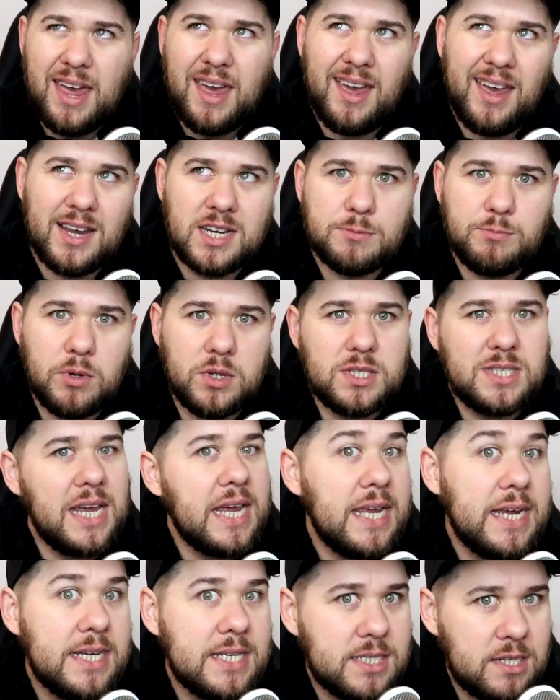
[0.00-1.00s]

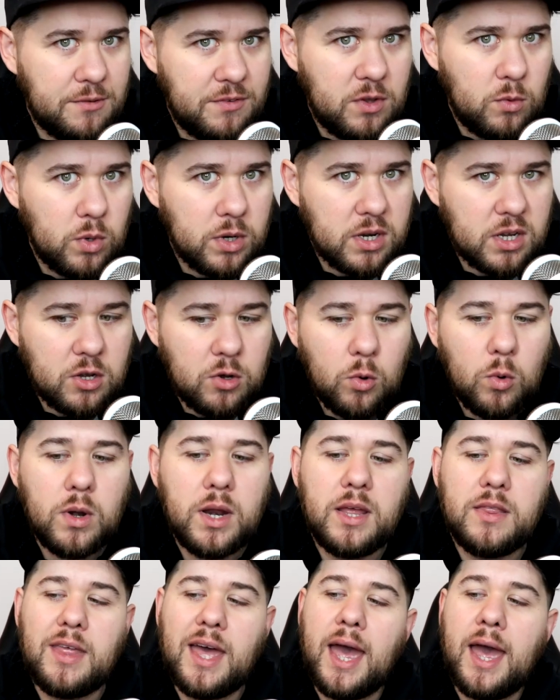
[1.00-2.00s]
expertise, if you want to call
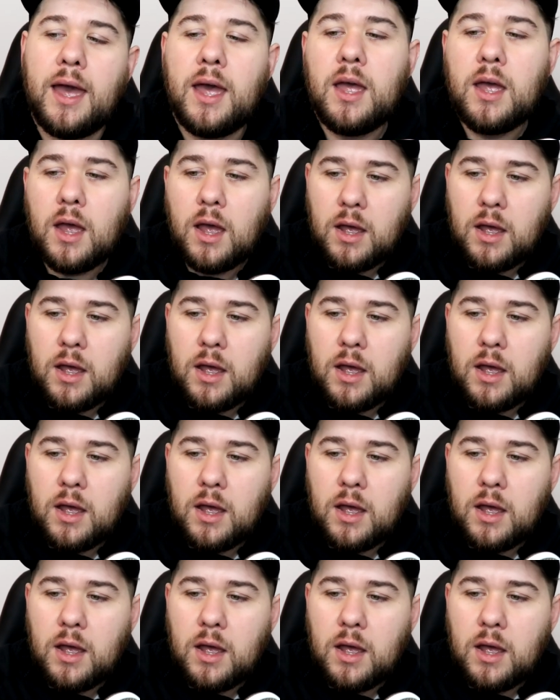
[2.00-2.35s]
it that